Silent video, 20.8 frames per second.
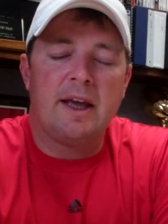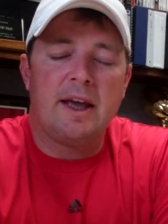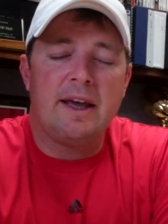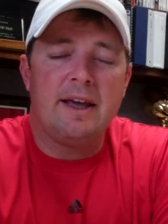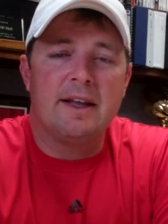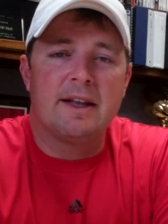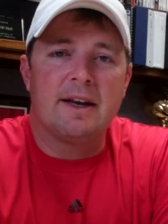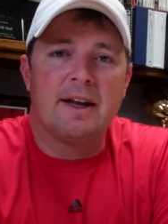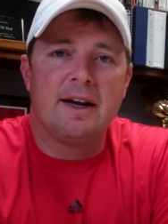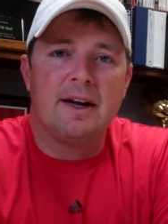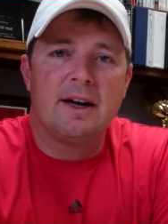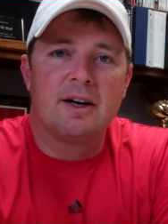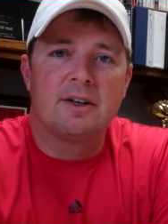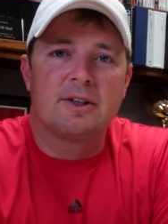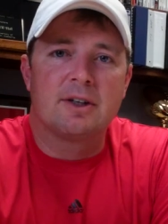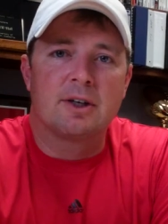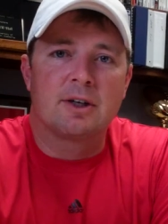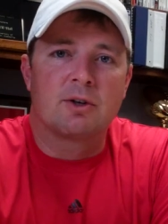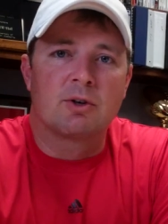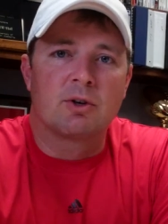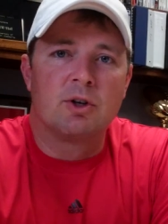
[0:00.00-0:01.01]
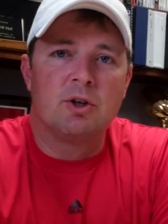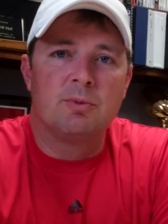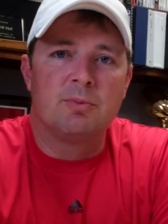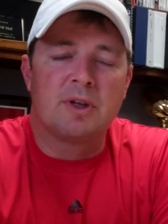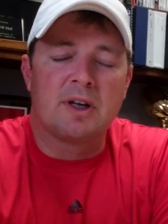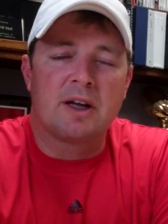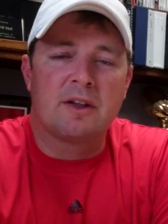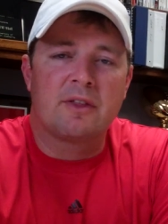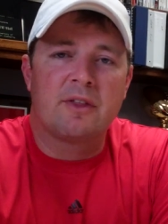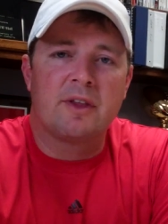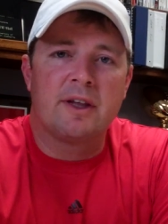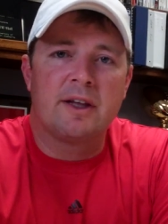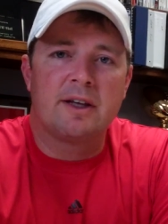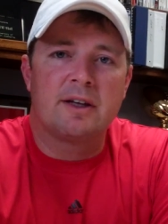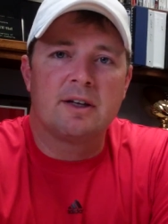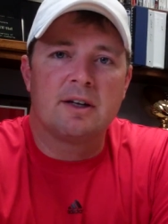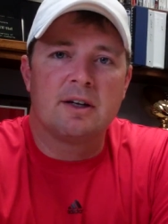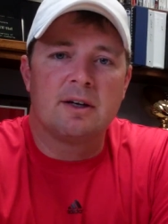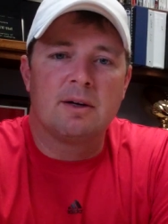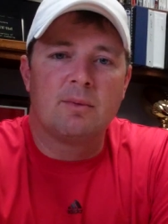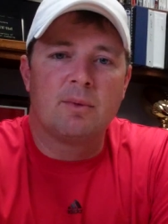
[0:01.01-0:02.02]
he inherited a group that I
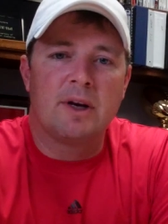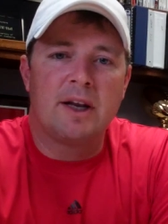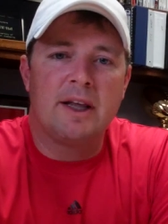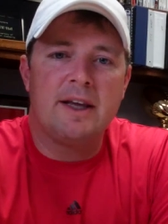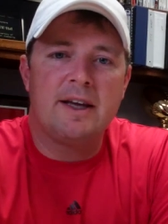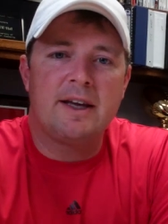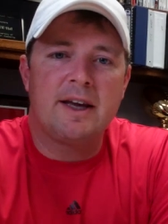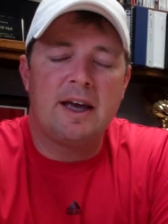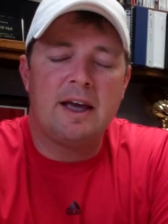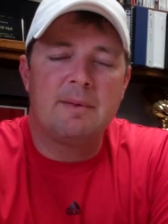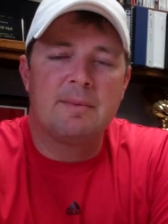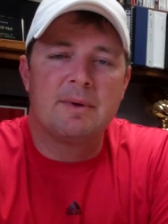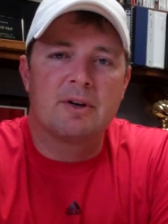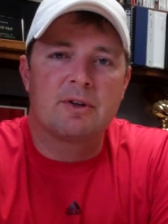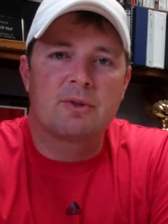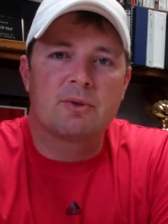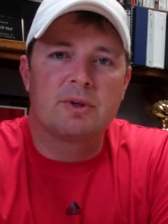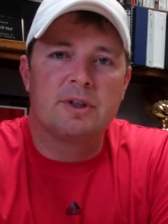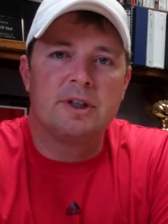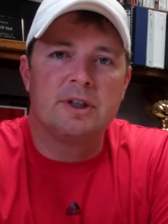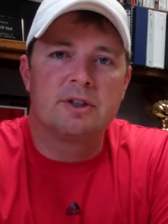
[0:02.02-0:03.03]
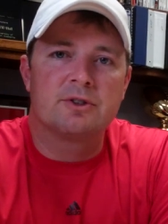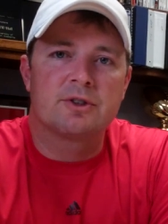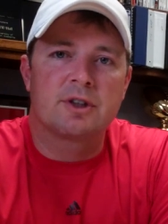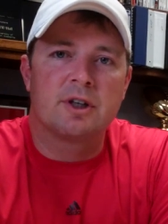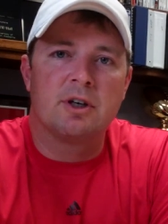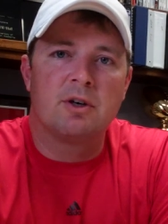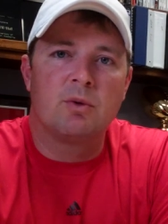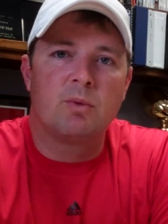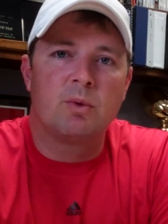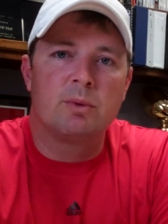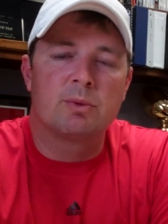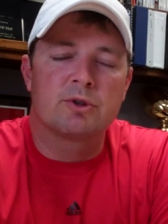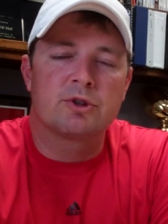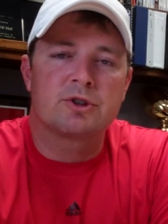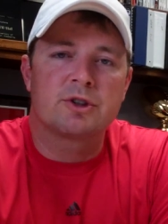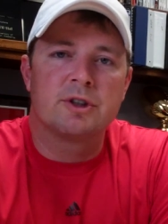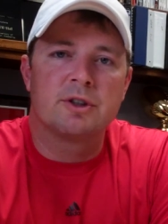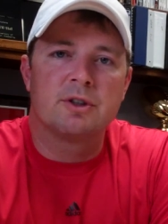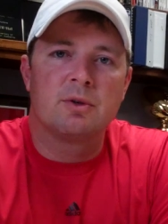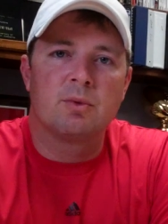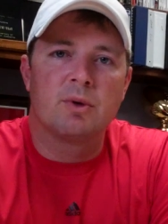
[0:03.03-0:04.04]
think uh, when he came here three years ago, we were
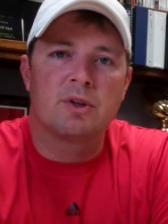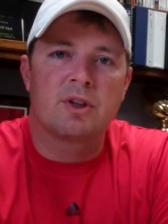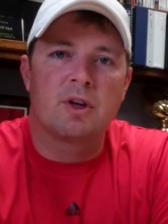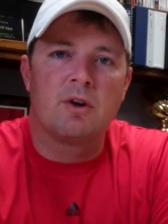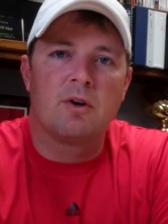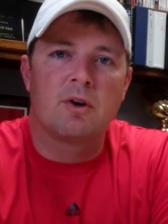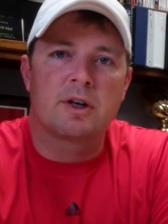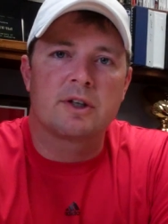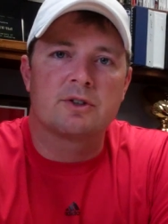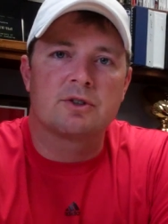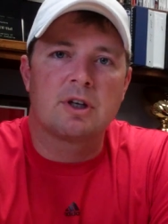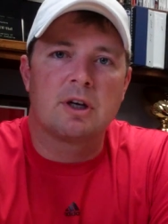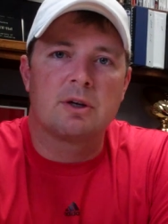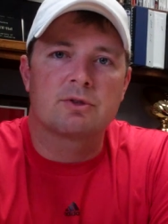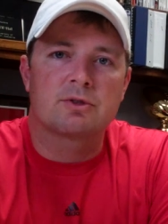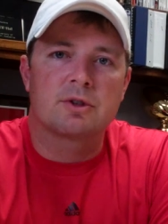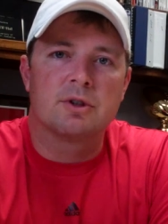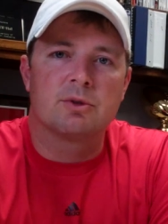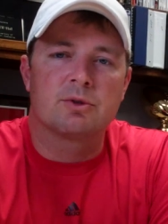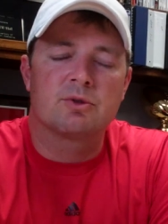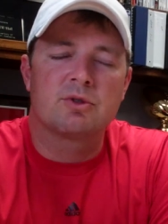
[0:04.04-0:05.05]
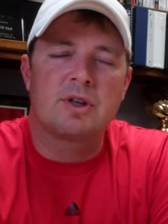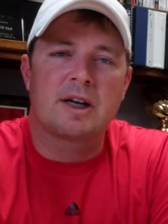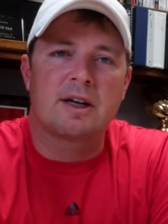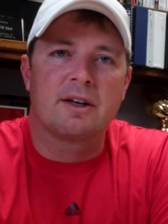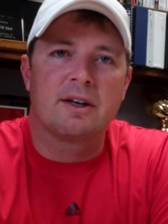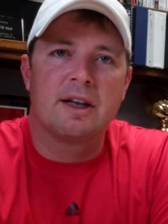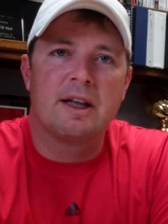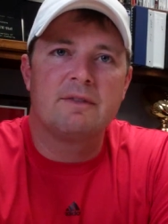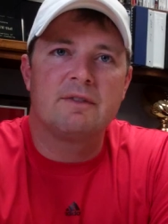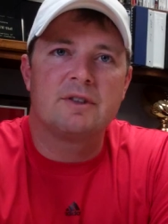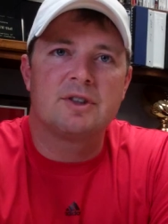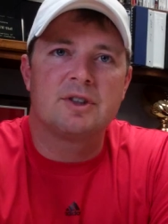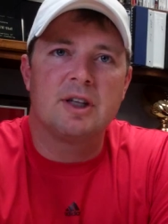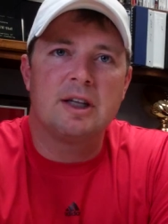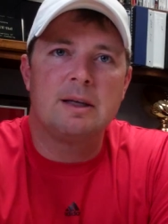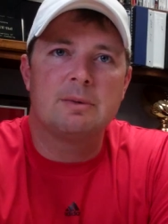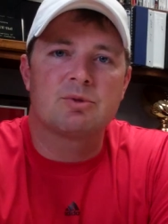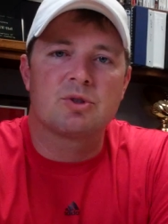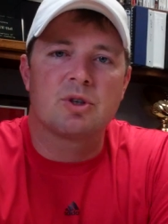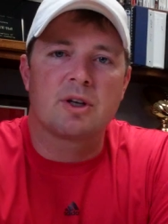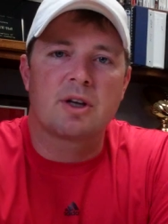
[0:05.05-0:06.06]
still with the Arkansas schools. There's like 11
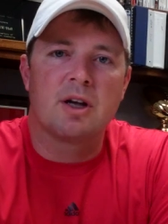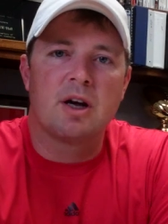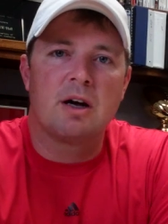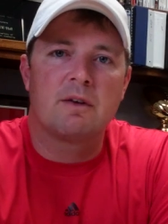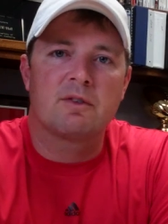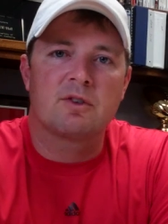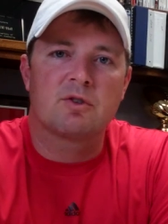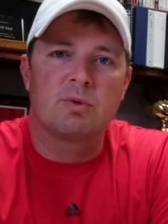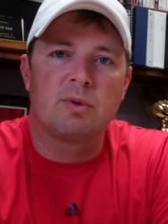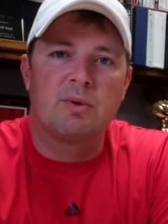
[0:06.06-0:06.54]
teams in the conference.